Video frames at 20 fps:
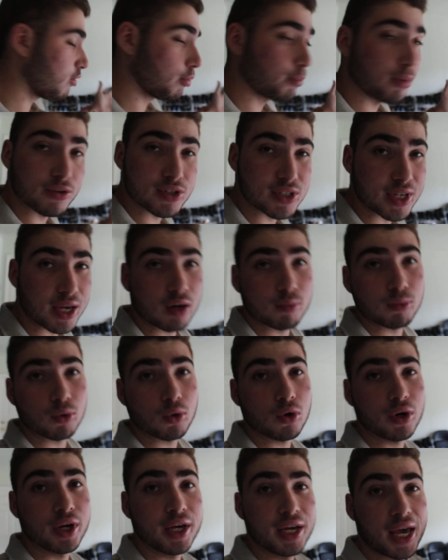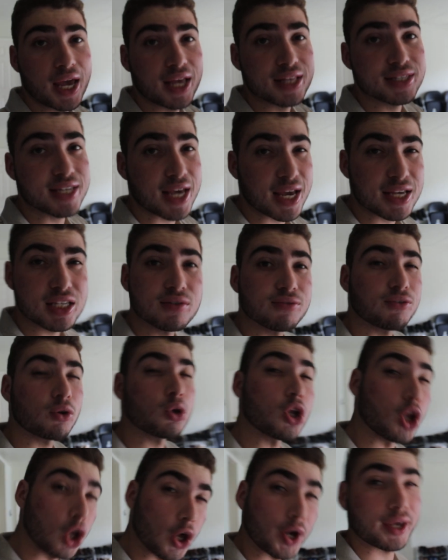of a presentable and
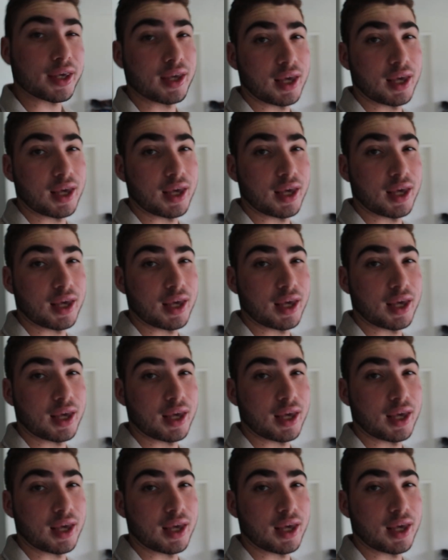tasteful look.